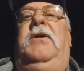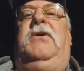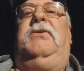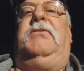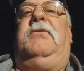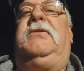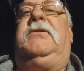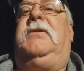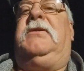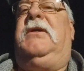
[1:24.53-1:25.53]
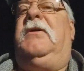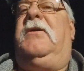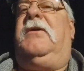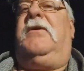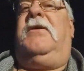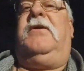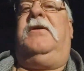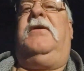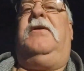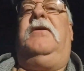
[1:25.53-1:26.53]
Who else is here?
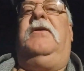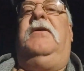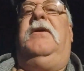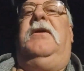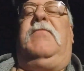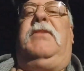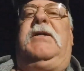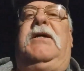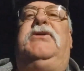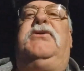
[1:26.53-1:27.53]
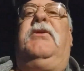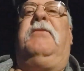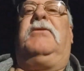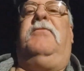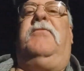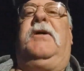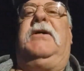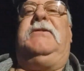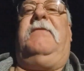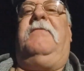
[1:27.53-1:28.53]
Black Eyed Shorty, welcome. We got
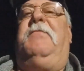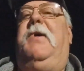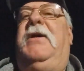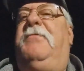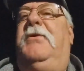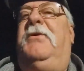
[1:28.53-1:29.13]
7 people.